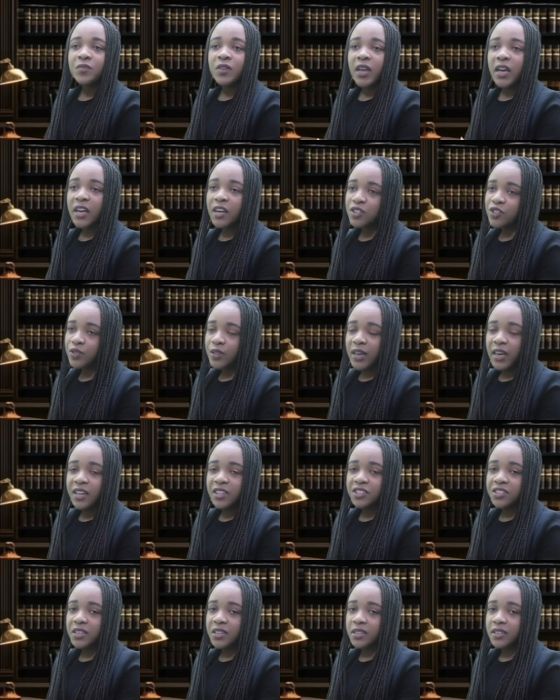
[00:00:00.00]

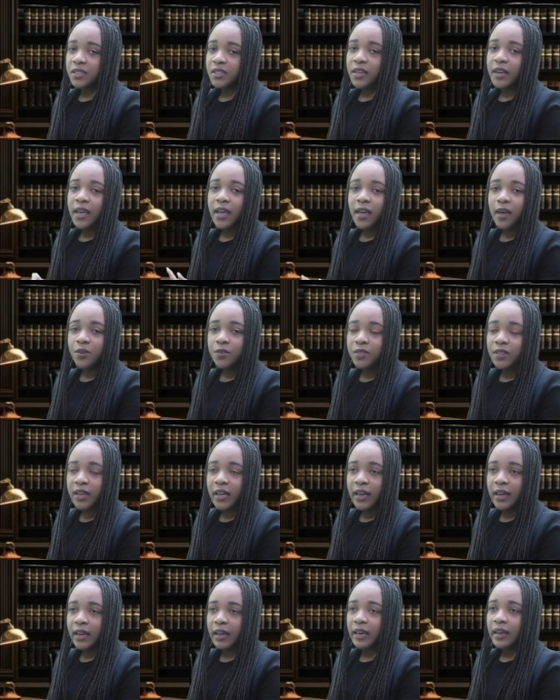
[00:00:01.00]
Education,
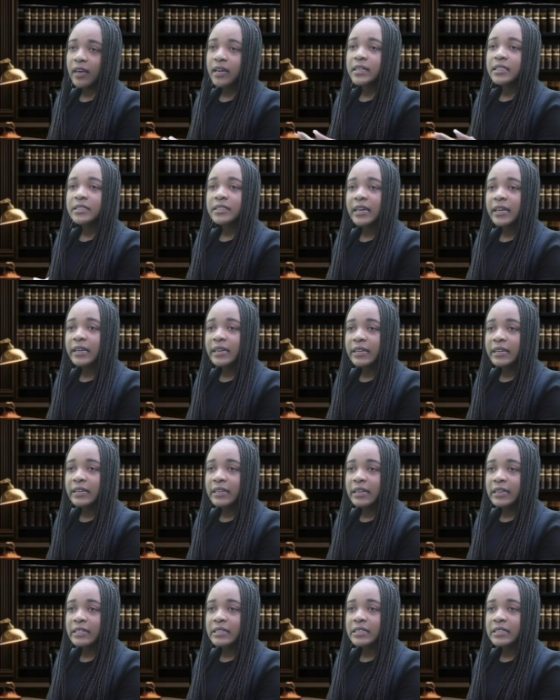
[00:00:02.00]
healthcare, daily
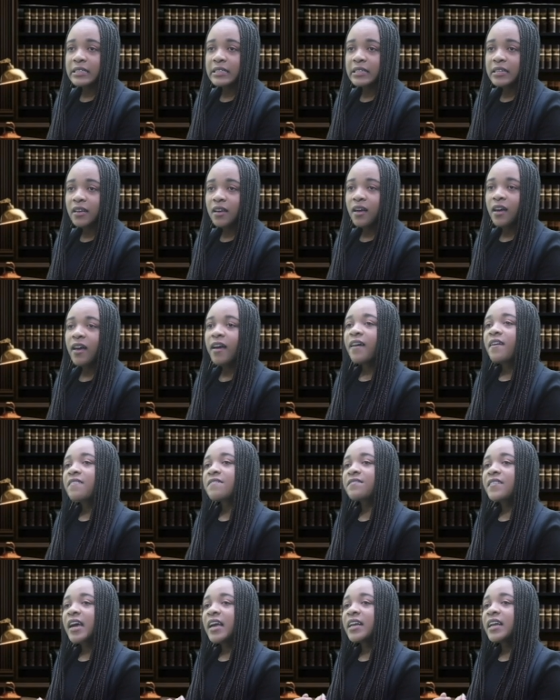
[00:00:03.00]
needs,
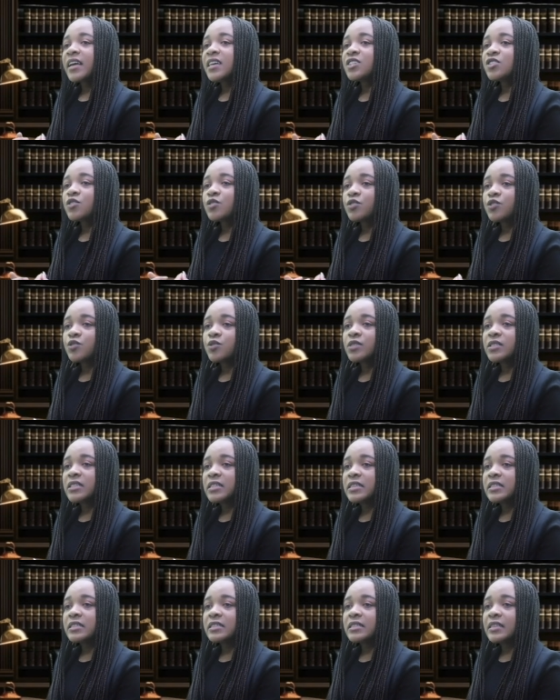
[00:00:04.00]
financial
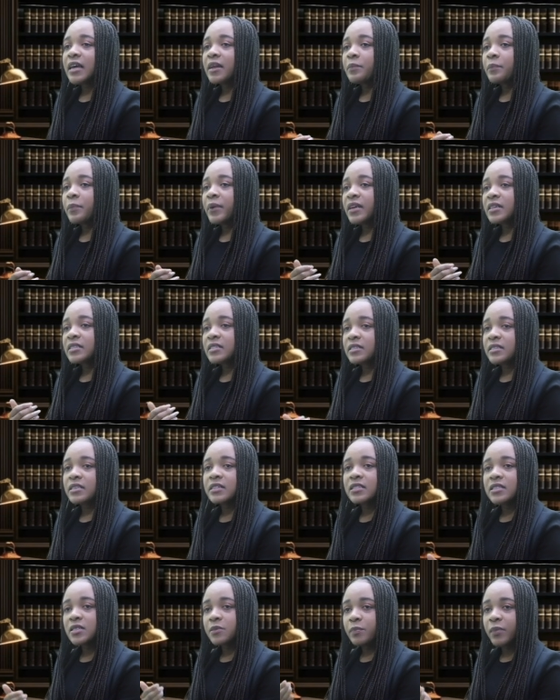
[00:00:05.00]
duties that
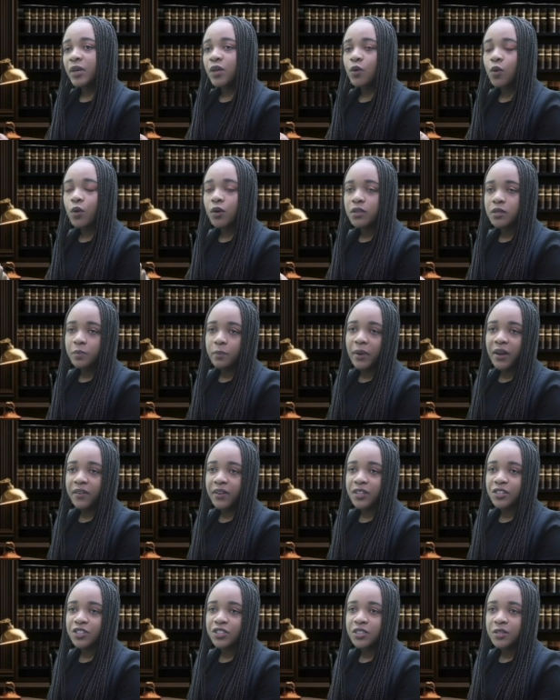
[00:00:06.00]
persist beyond
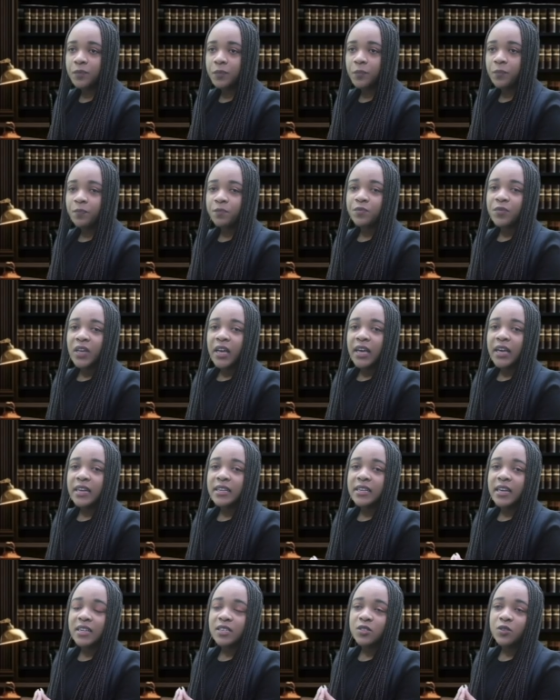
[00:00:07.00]
marriage. It
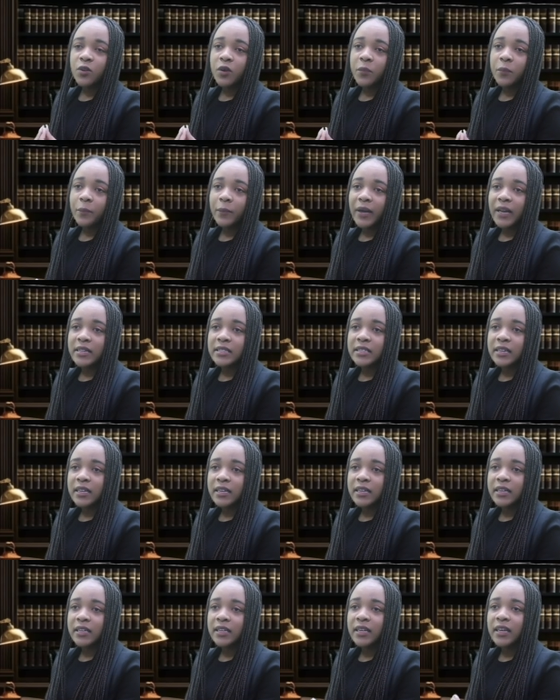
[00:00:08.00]
does not
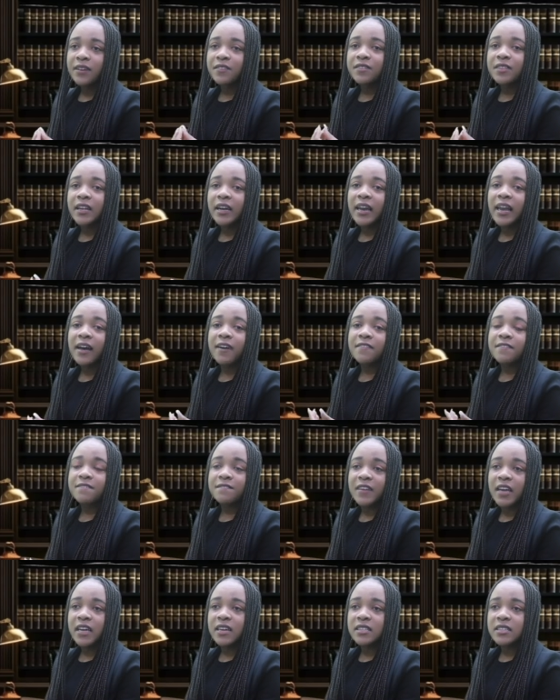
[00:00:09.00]
matter if the love
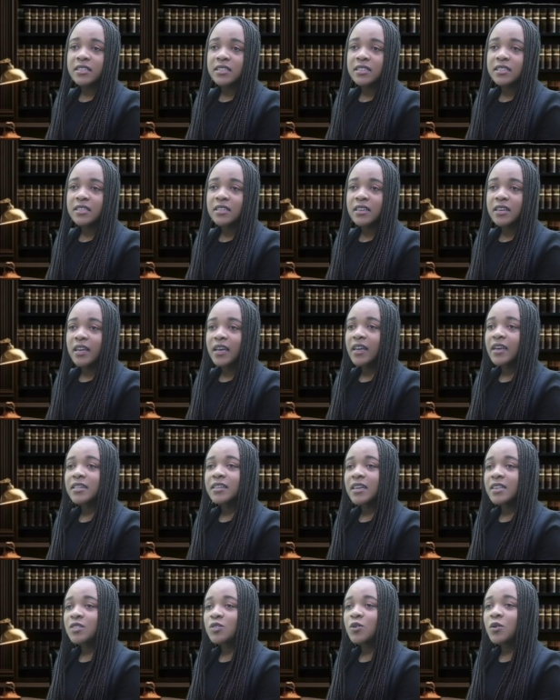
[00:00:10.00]
fades. It
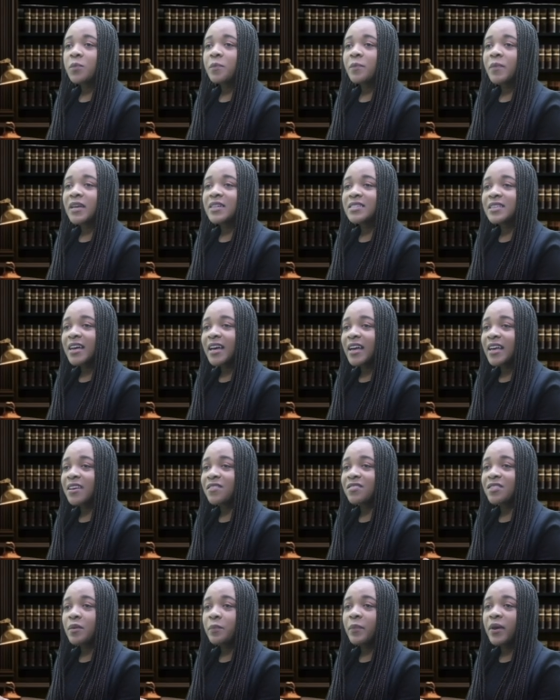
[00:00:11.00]
does not matter
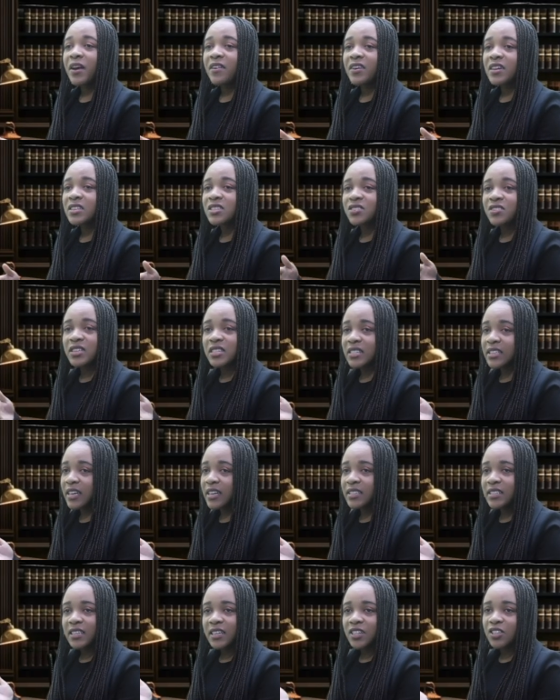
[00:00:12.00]
if the parents
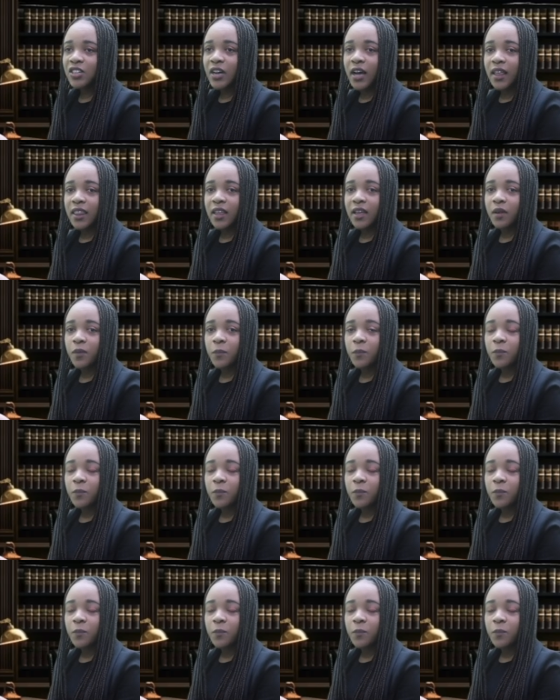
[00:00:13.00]
resent each other.